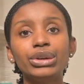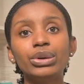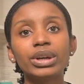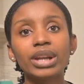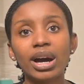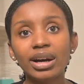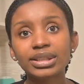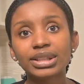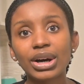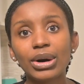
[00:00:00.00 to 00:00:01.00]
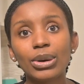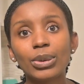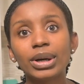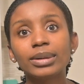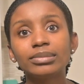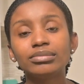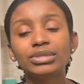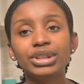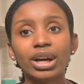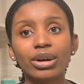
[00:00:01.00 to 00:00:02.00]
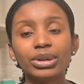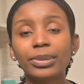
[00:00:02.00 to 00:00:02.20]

You can also you know,